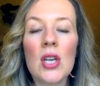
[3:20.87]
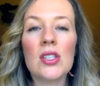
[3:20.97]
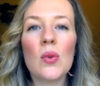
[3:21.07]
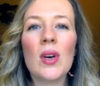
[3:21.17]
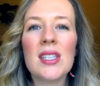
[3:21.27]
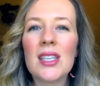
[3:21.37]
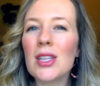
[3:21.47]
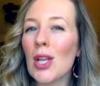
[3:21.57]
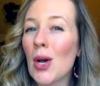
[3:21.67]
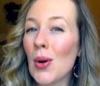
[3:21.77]
So what does a
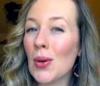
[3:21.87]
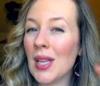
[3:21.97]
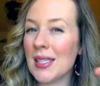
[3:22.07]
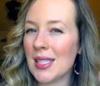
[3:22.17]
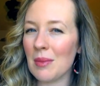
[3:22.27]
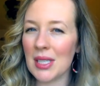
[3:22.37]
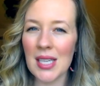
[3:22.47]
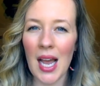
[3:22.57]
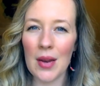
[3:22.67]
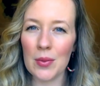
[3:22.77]
low glycemic
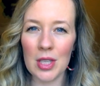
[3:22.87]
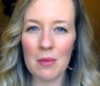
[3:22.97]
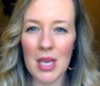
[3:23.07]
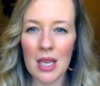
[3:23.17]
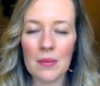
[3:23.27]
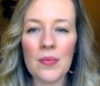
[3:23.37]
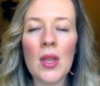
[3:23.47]
diet really mean?